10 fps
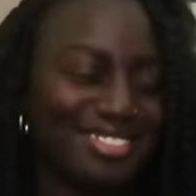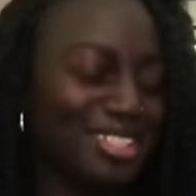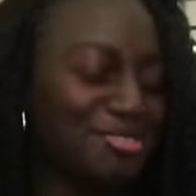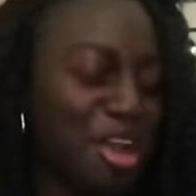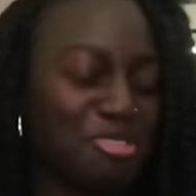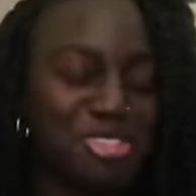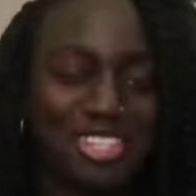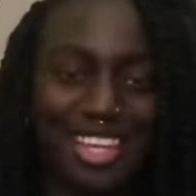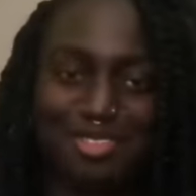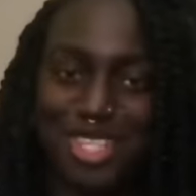you know
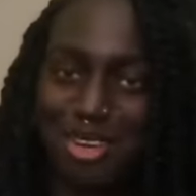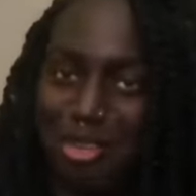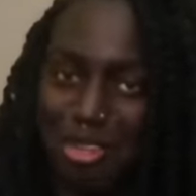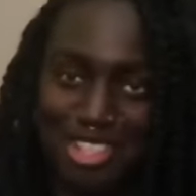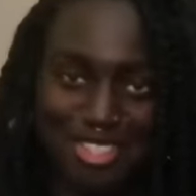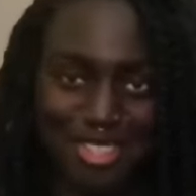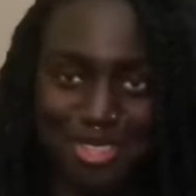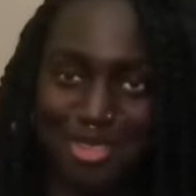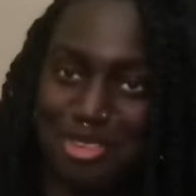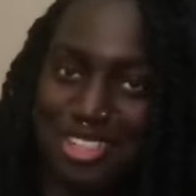she loves an origin
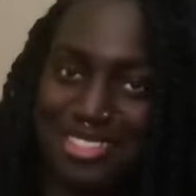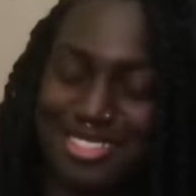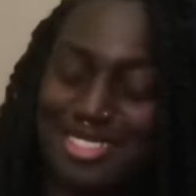story,